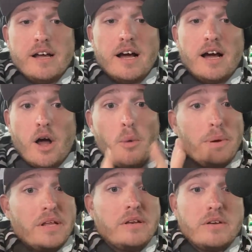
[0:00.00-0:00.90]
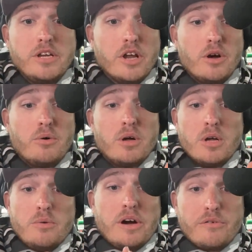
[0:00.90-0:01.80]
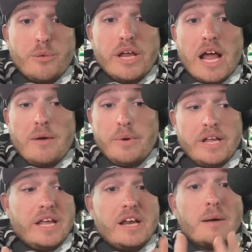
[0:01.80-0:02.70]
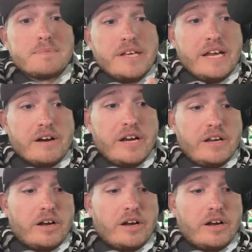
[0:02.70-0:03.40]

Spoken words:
Hoping, whenever we can get up to Erie,